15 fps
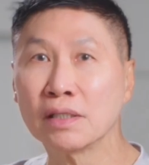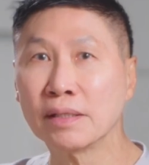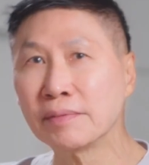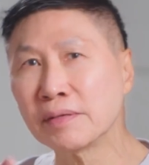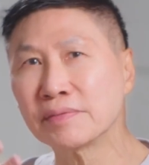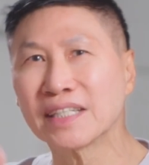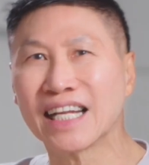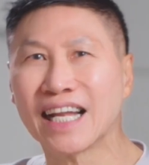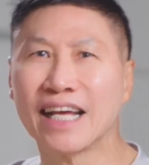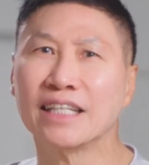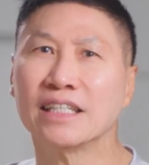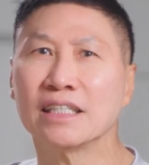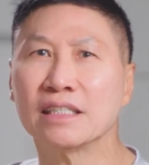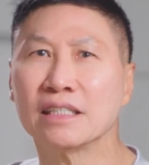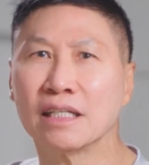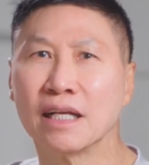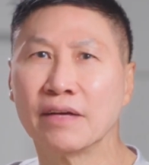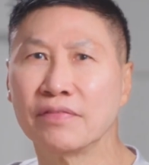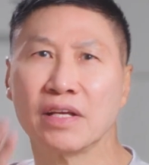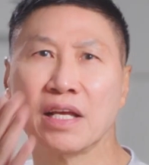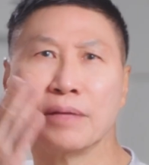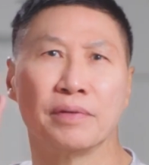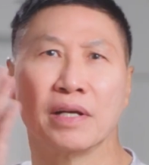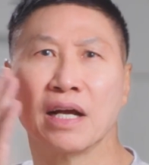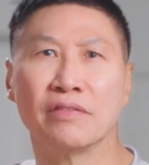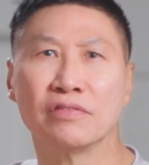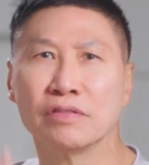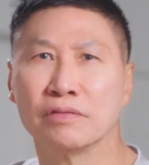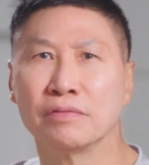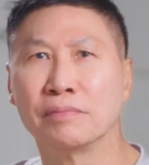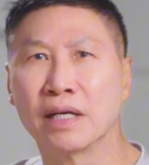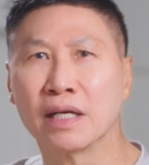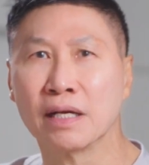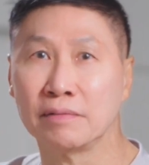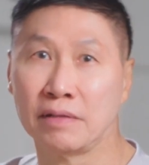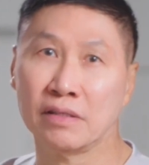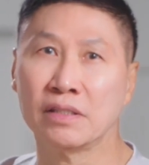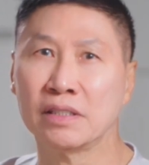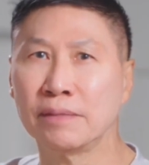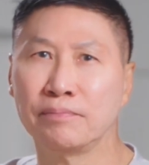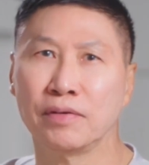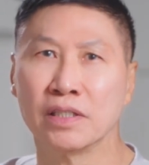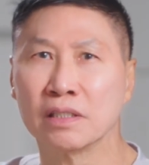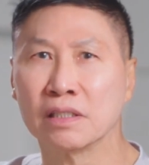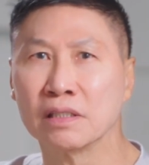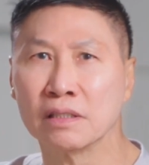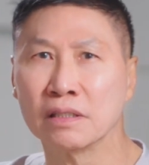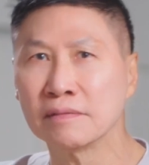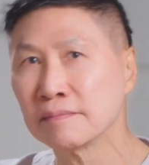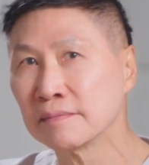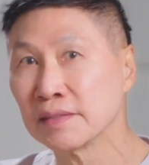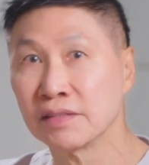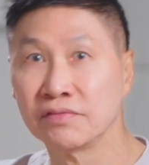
Or sometimes it lightens enough, it can be covered with makeup. I've got some patients, you know.